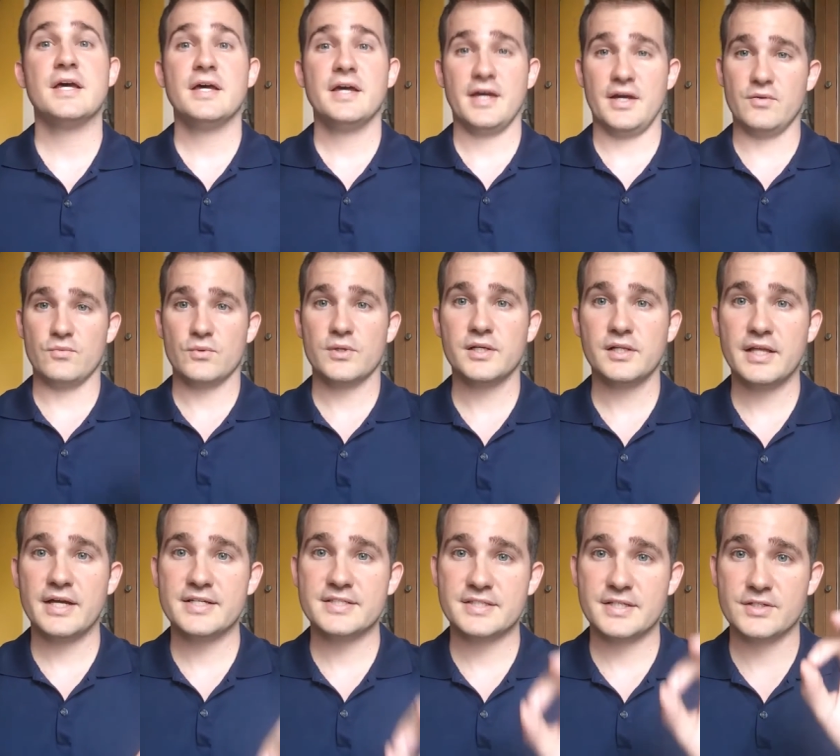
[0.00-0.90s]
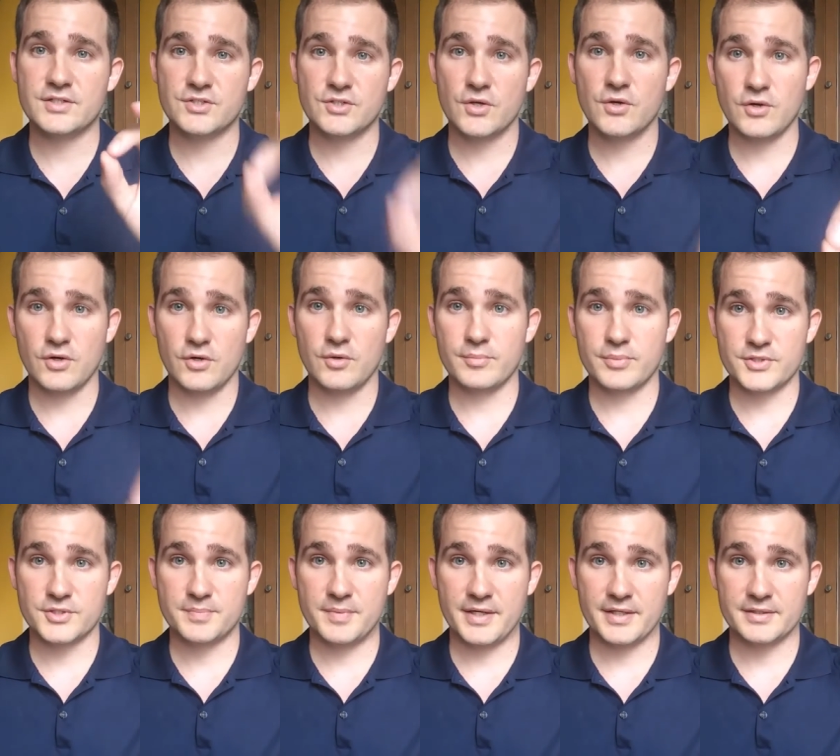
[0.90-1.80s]
and realize that your own
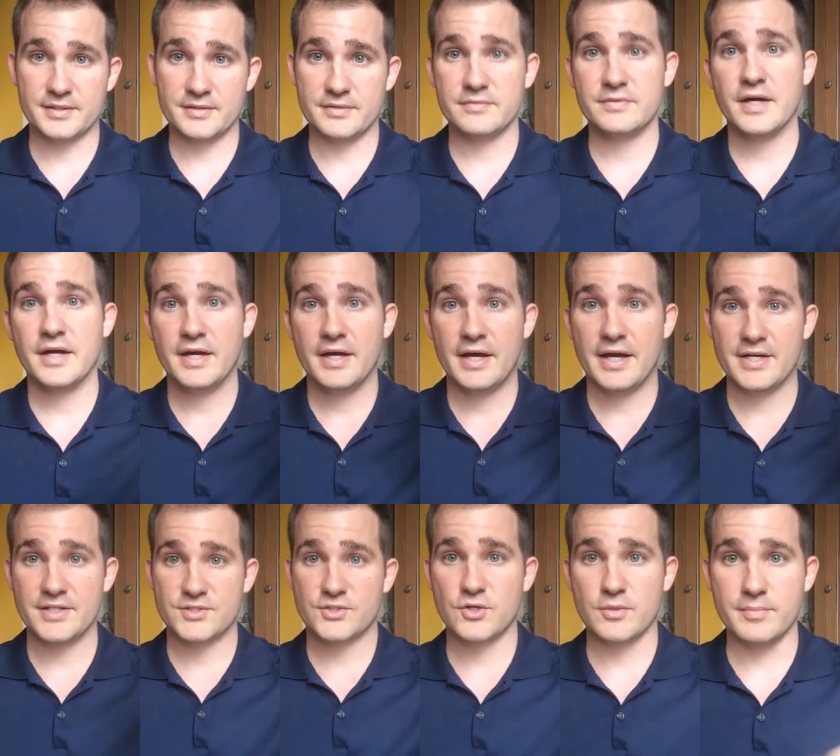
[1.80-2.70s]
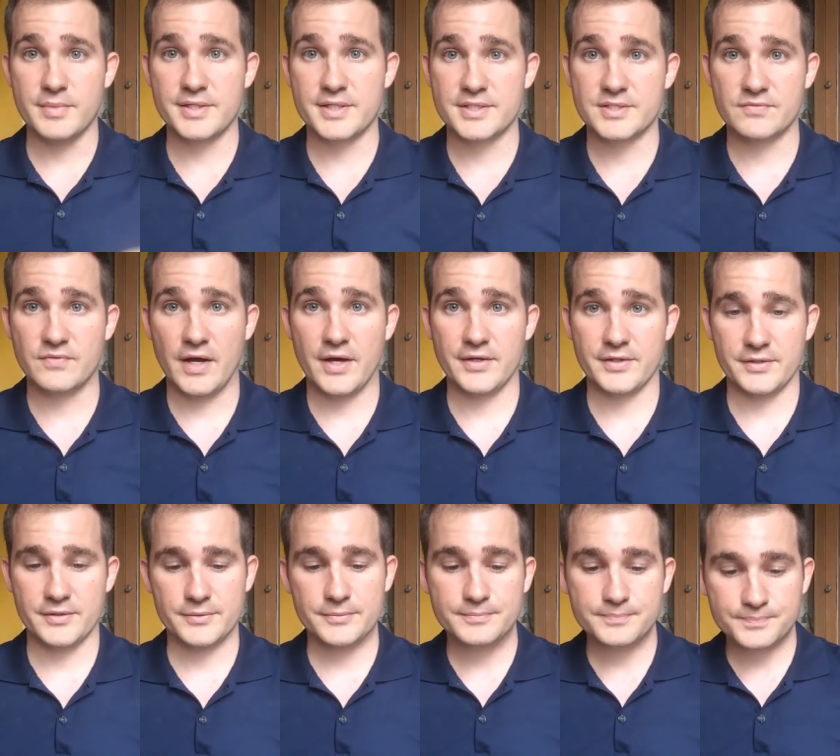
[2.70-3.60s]
perspective has tremendous
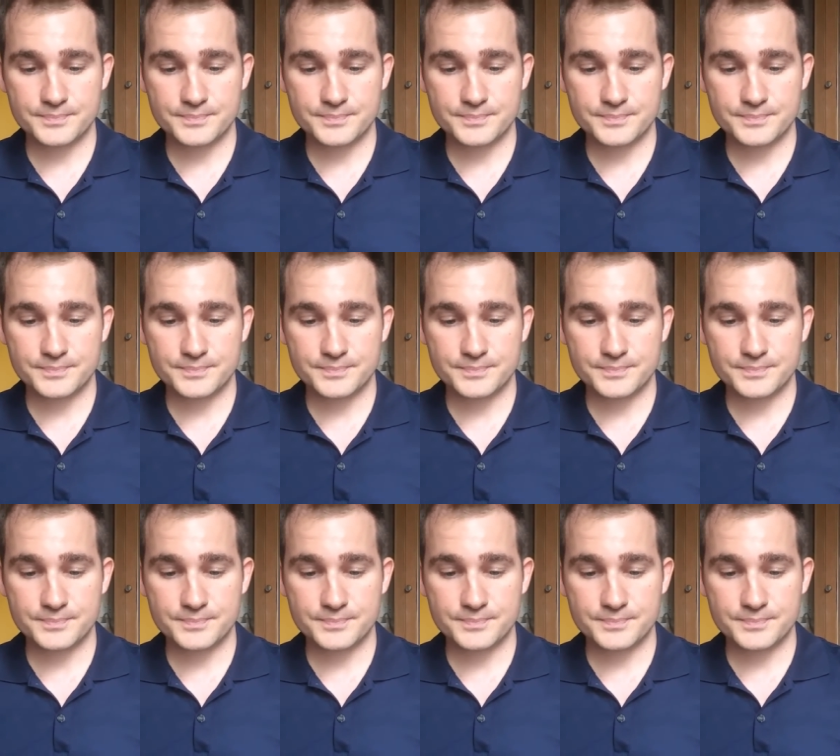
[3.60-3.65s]
value.